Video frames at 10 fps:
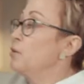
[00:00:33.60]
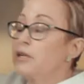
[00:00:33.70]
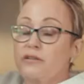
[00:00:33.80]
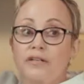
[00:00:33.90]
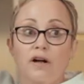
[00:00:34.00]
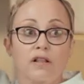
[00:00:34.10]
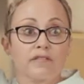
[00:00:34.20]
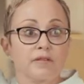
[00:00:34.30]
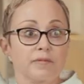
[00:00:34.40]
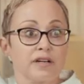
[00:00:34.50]
We did all
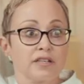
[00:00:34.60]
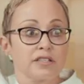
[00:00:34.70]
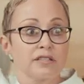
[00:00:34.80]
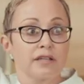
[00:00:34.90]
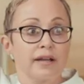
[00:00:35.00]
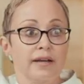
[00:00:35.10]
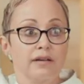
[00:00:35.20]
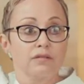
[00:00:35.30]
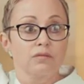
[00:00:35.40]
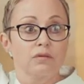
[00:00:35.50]
of the production
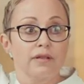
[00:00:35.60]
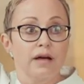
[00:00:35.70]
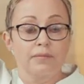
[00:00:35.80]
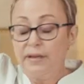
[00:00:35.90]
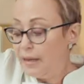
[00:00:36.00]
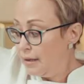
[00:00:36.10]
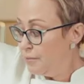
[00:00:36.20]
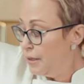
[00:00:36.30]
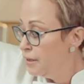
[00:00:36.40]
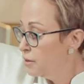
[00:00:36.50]
today without be,
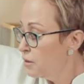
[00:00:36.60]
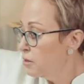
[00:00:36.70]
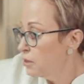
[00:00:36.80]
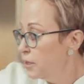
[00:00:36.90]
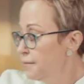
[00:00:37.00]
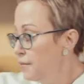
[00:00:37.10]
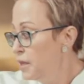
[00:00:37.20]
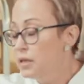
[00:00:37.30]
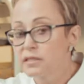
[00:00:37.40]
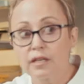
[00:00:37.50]
being under a hood.
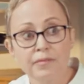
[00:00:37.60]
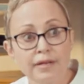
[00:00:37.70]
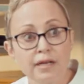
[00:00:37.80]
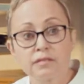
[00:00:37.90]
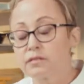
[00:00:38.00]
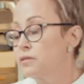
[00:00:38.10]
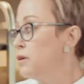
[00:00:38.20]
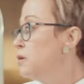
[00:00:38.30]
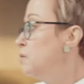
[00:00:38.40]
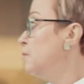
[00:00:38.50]
Something else to
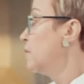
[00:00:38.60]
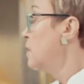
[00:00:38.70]
note